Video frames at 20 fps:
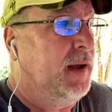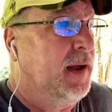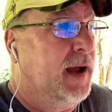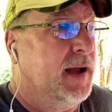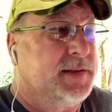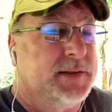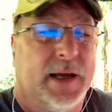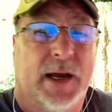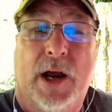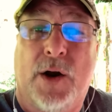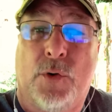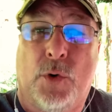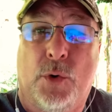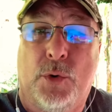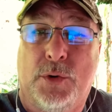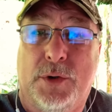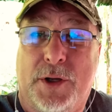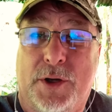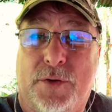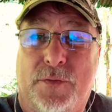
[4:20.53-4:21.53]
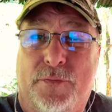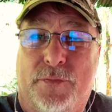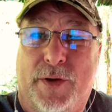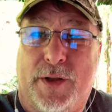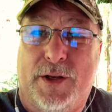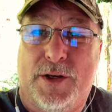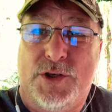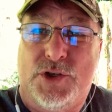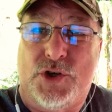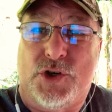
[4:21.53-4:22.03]
It's like our own little
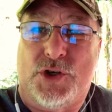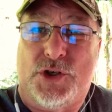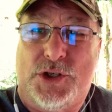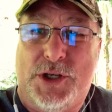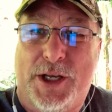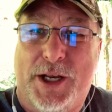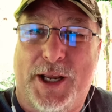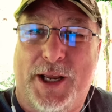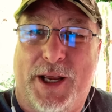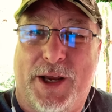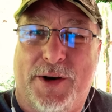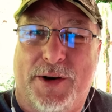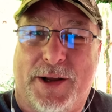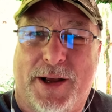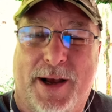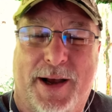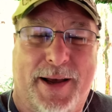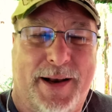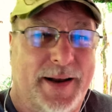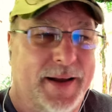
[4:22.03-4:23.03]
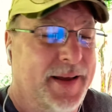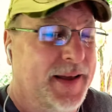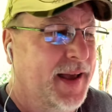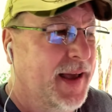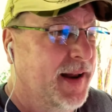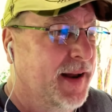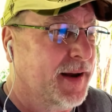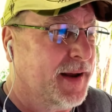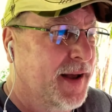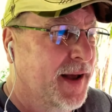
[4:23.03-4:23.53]
village or city here, kind of,
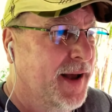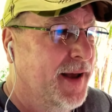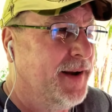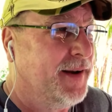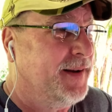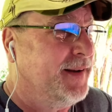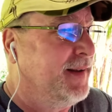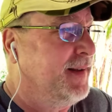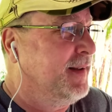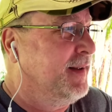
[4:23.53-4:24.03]
and it kind of